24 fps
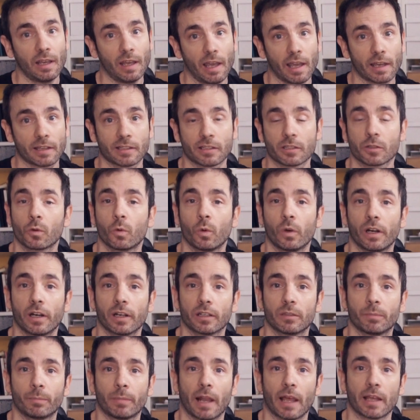x
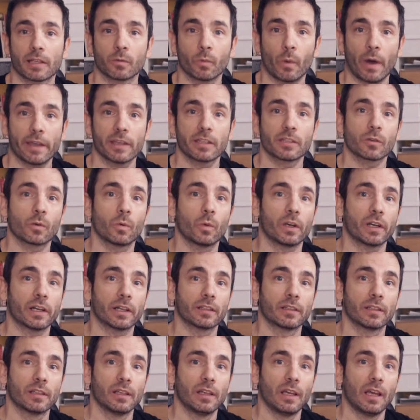squared plus y
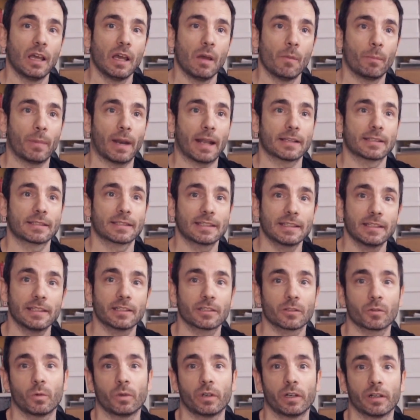squared plus z
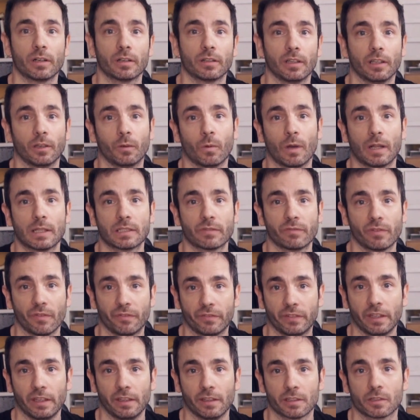squared equals
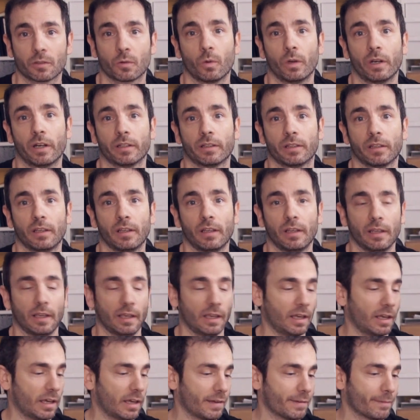15 squared.
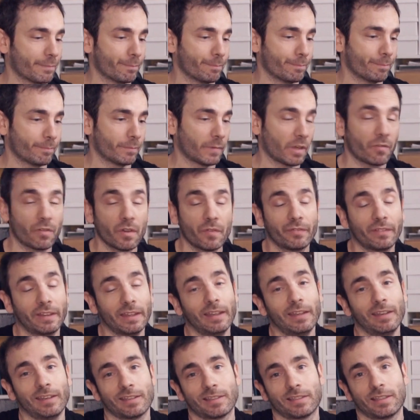
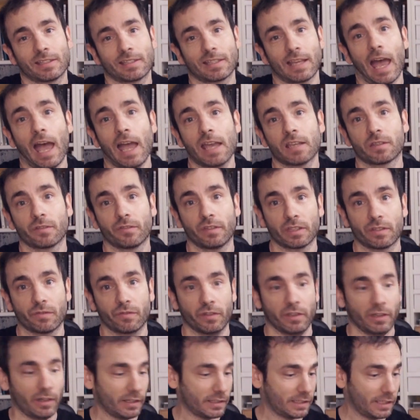15 is the size of the
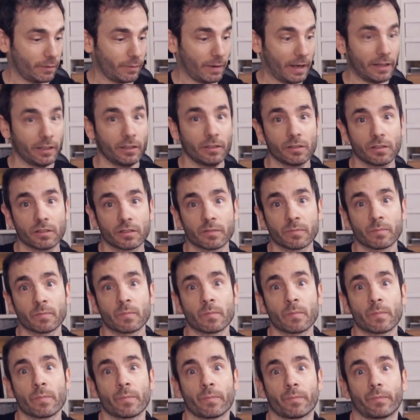sphere, is the radius,
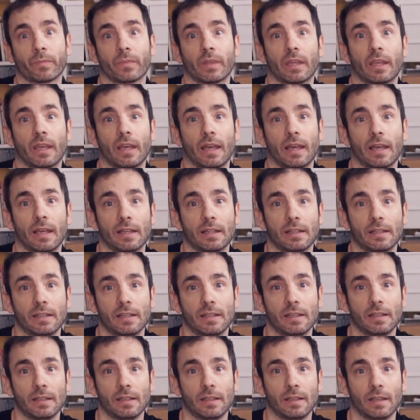
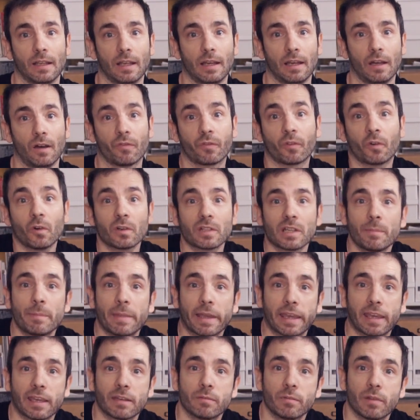and of course I
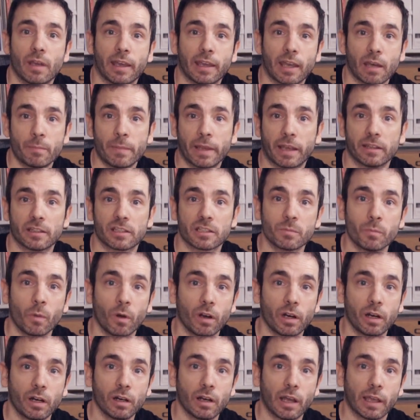can make it
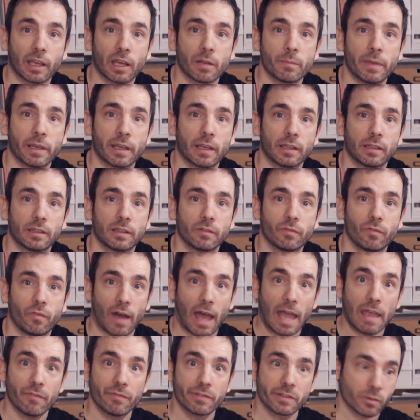smaller. I can make it
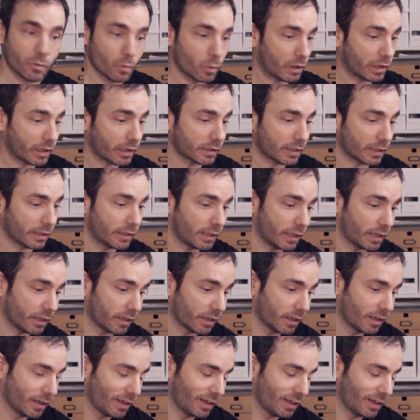5 squared, and then